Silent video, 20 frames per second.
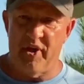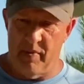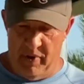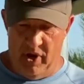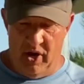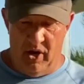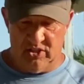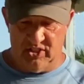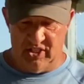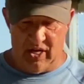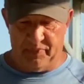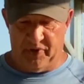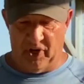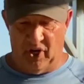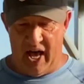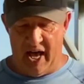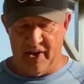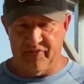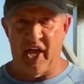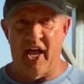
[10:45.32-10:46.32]
bucks, something
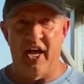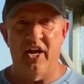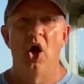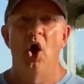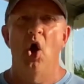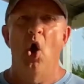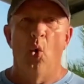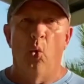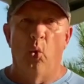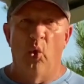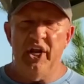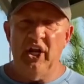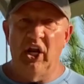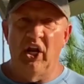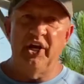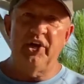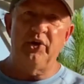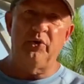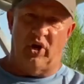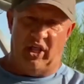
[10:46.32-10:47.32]
like that? We
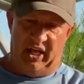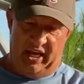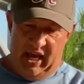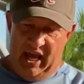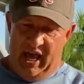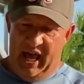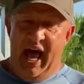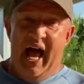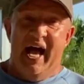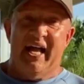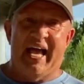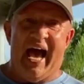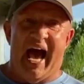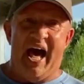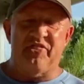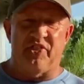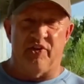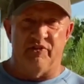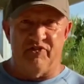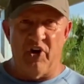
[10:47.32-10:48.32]
literally
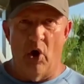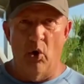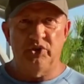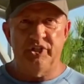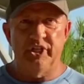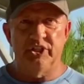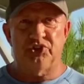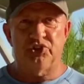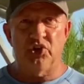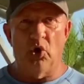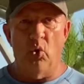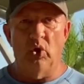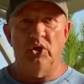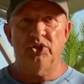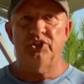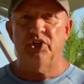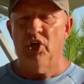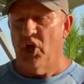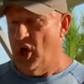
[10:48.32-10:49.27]
got the voltage source,